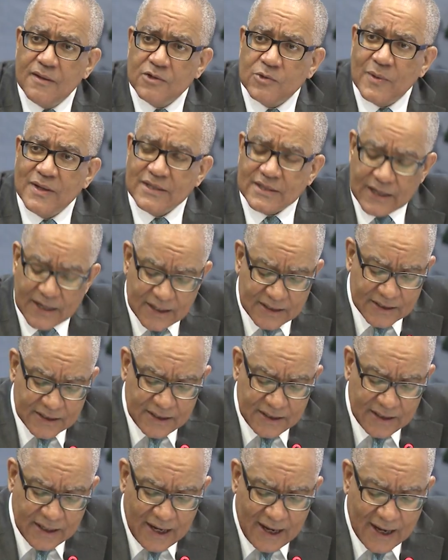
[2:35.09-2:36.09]

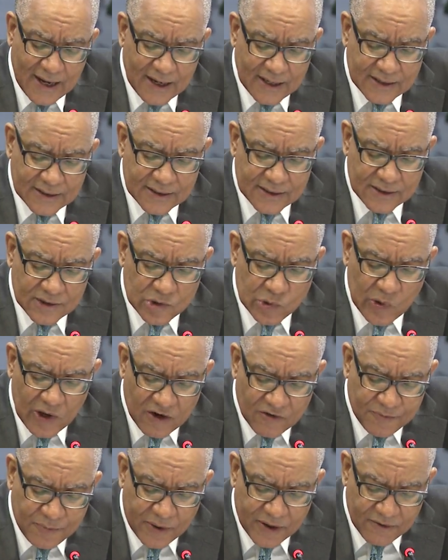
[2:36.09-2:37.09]
2018 and
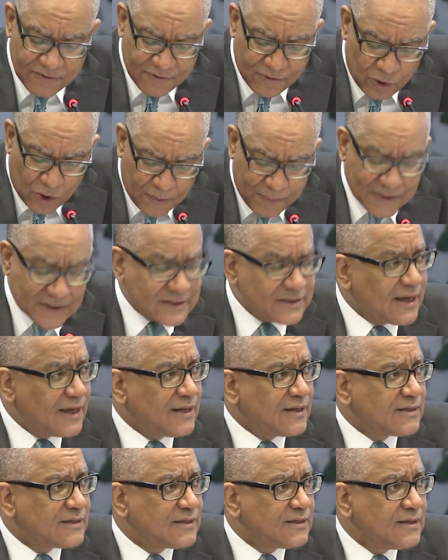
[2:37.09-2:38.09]

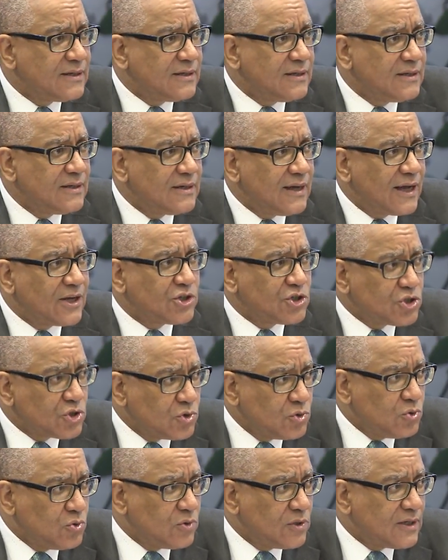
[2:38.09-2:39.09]
12.4% at
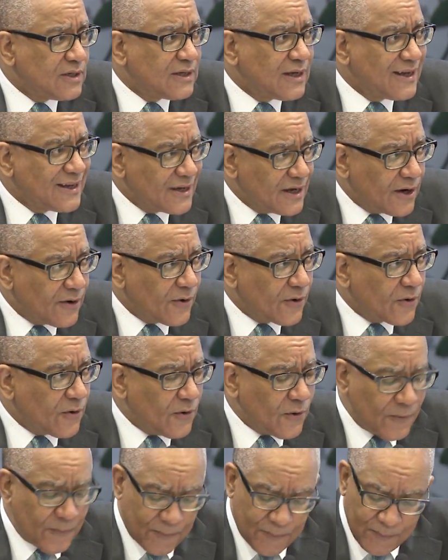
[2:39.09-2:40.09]
June a year
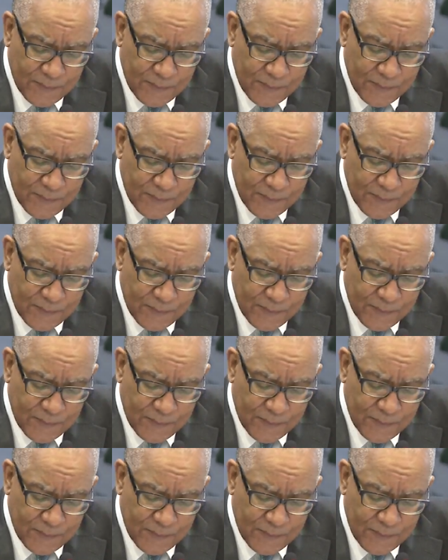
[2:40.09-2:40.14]
ago.